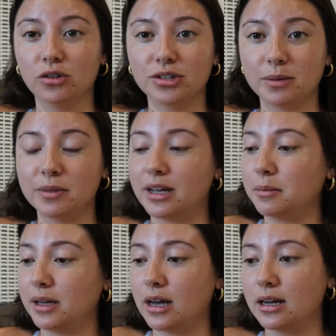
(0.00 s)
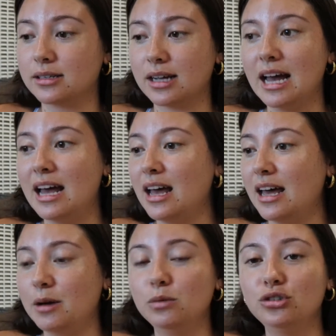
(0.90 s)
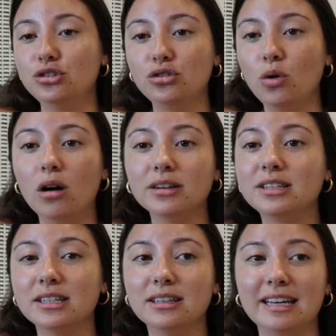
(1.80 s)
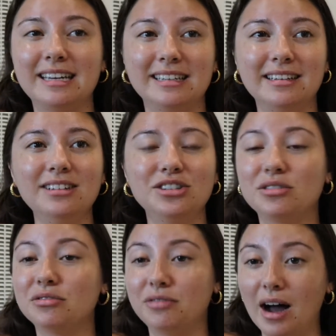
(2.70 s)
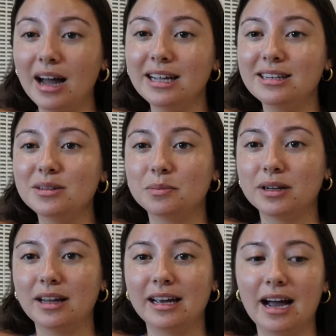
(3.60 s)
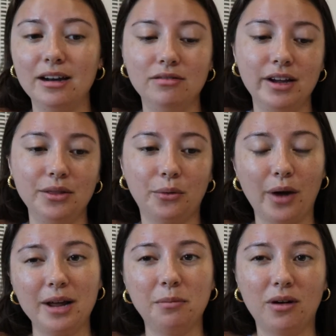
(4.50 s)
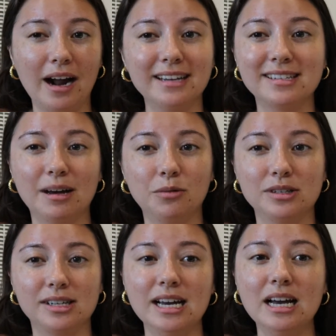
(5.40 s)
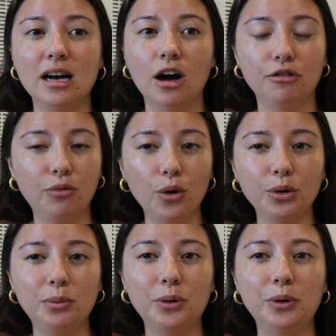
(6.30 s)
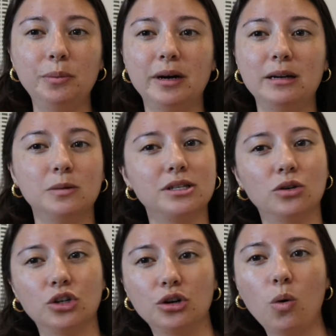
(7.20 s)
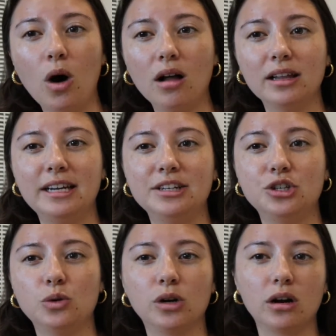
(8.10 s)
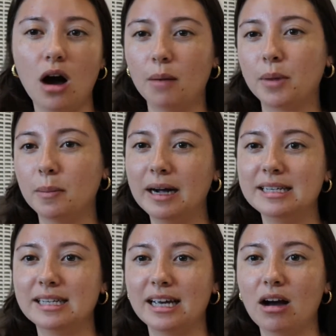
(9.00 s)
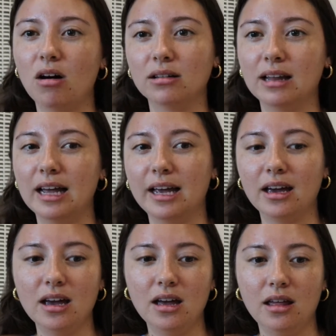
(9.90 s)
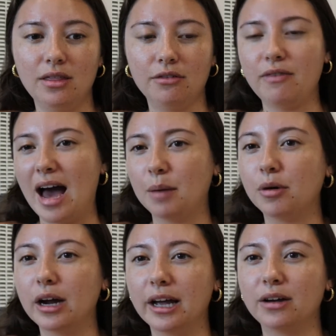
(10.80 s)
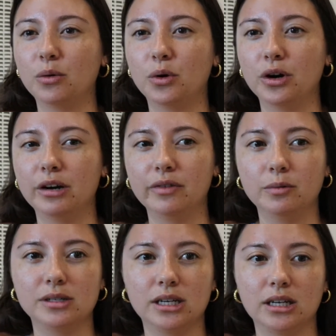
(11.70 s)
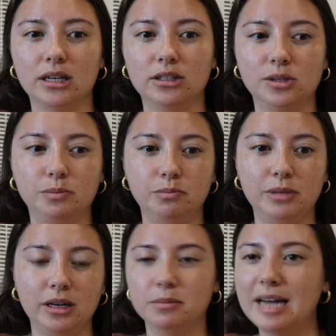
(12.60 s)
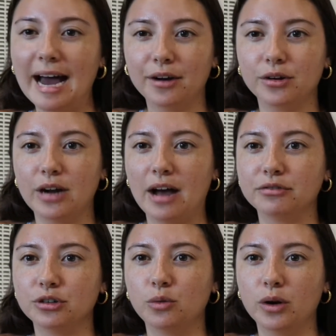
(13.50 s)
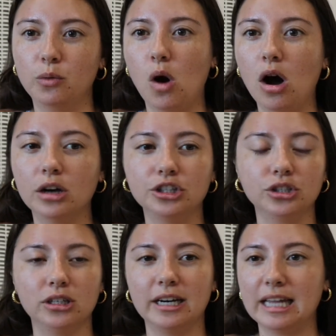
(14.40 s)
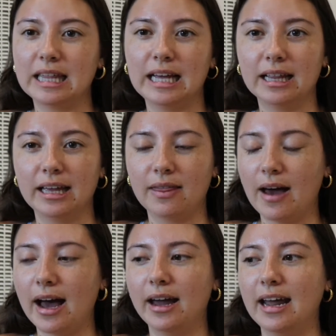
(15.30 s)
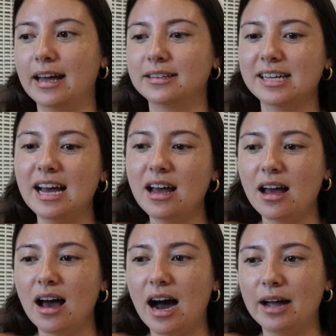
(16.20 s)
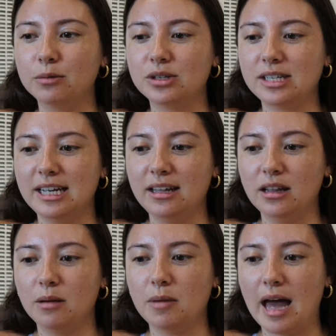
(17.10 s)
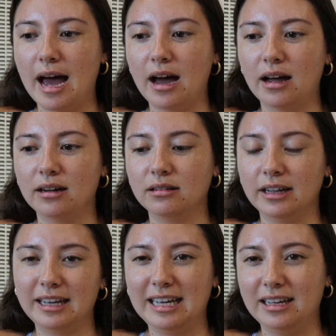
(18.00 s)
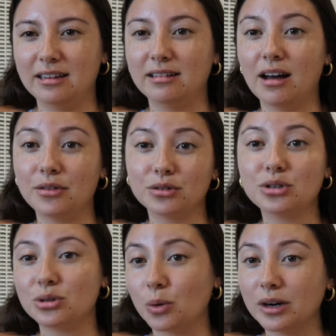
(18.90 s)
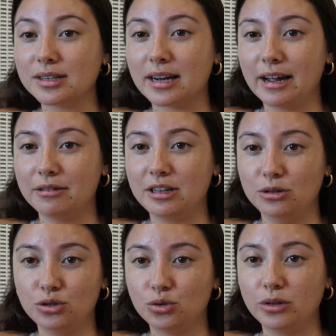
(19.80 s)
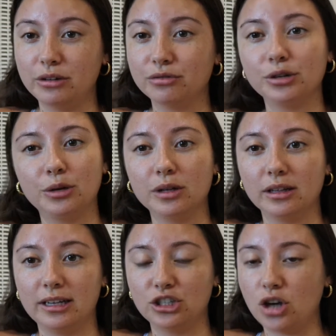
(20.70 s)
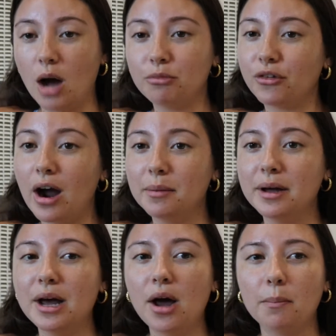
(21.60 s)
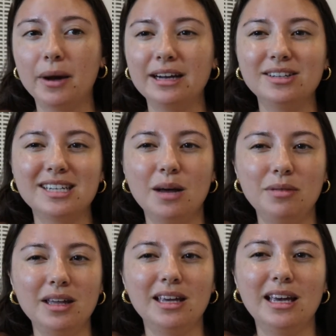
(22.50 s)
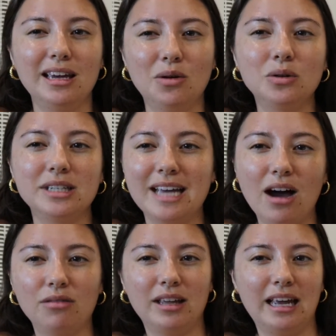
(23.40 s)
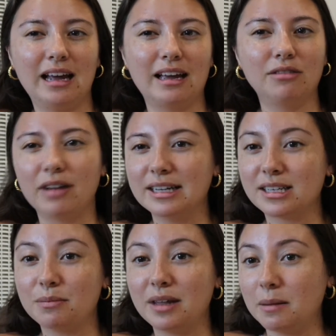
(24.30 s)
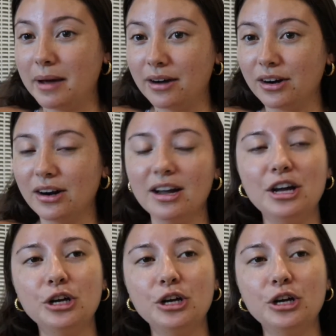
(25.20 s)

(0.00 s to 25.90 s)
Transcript: or something because it was just so hard to like not just find but like kind of find the right price that was affordable but it was still good quality so you weren't compromising on like the fabric or if it was gonna just become tattered after one wash or anything like that and I was seeing them at like in other stores that I usually frequently shop from, but I just kept thinking and holding out and thinking I could find something better.